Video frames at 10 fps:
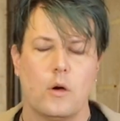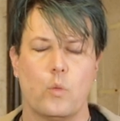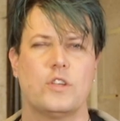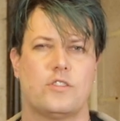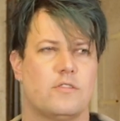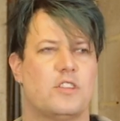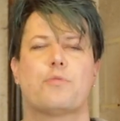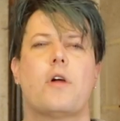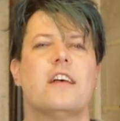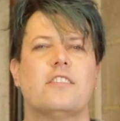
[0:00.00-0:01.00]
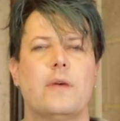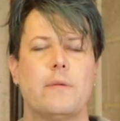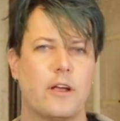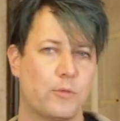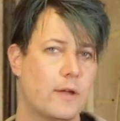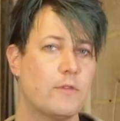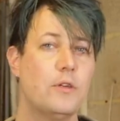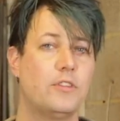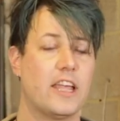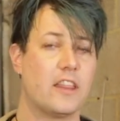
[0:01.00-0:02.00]
which surprises me because when I've
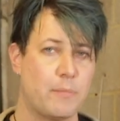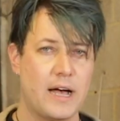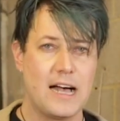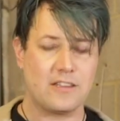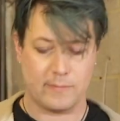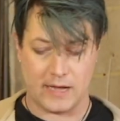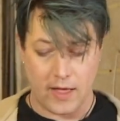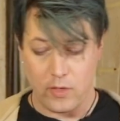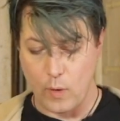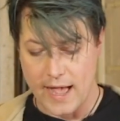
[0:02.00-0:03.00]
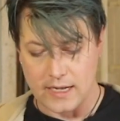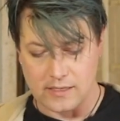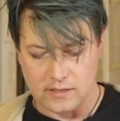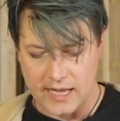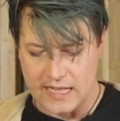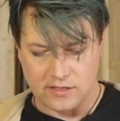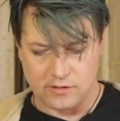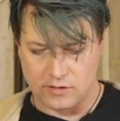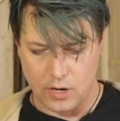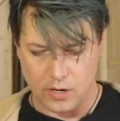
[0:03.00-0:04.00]
used it in the past on my other wagons,
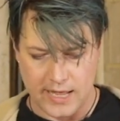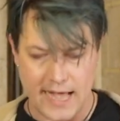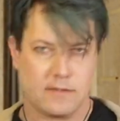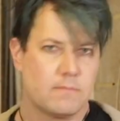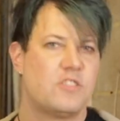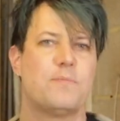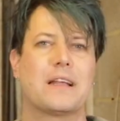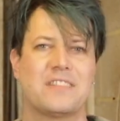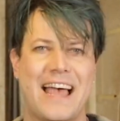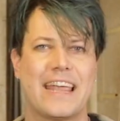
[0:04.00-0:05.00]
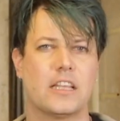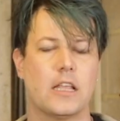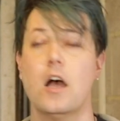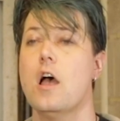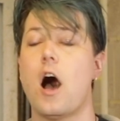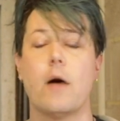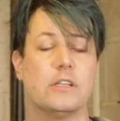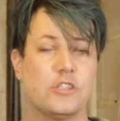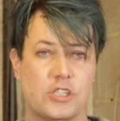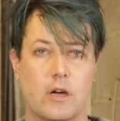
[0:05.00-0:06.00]
it's turned out spectacular. I've
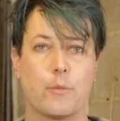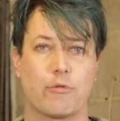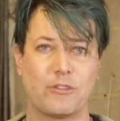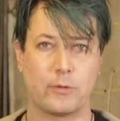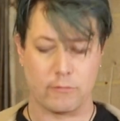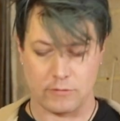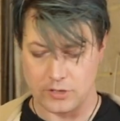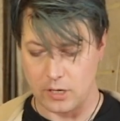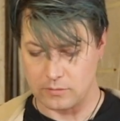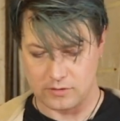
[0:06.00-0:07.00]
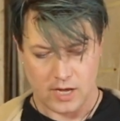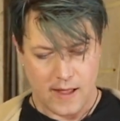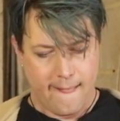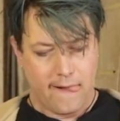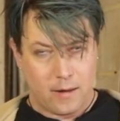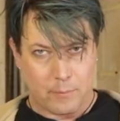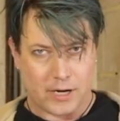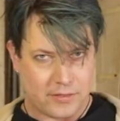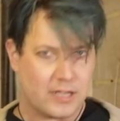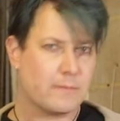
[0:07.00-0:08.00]
been so impressed with the results. But
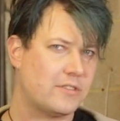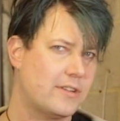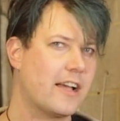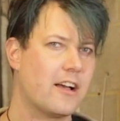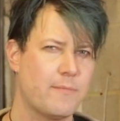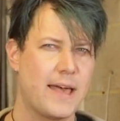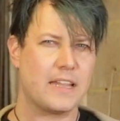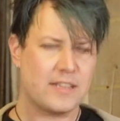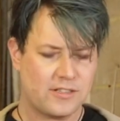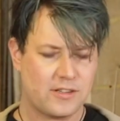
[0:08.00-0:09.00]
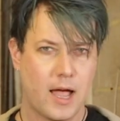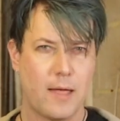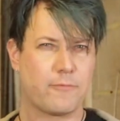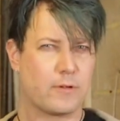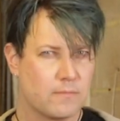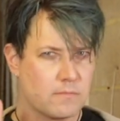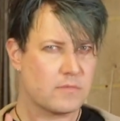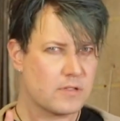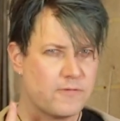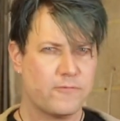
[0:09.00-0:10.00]
I think the mistake I've made this time from
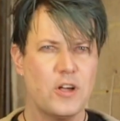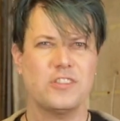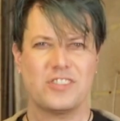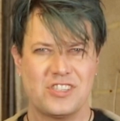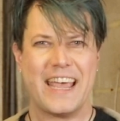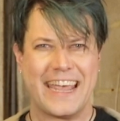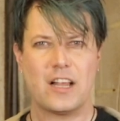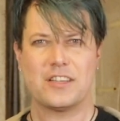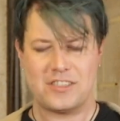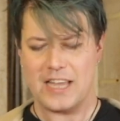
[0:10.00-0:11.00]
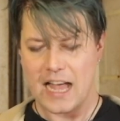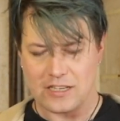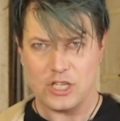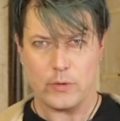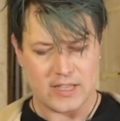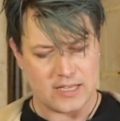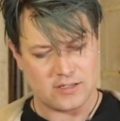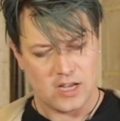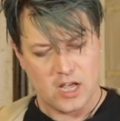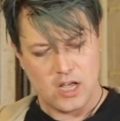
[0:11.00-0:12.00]
the first second I started doing
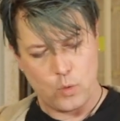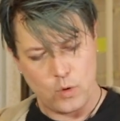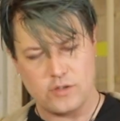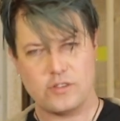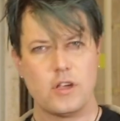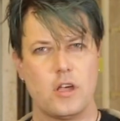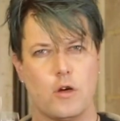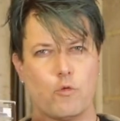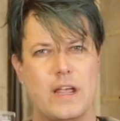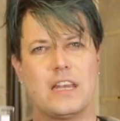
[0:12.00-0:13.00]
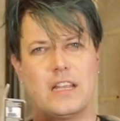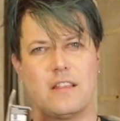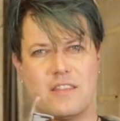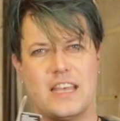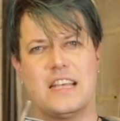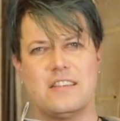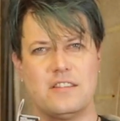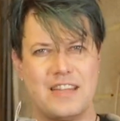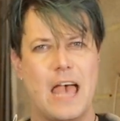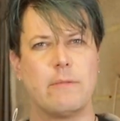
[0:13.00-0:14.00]
this was reading these
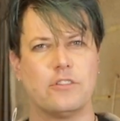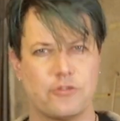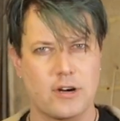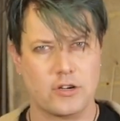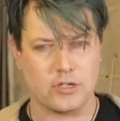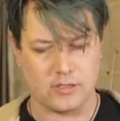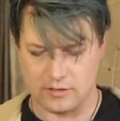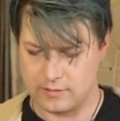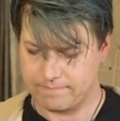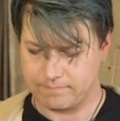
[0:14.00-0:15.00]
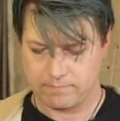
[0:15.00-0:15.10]
damn instructions.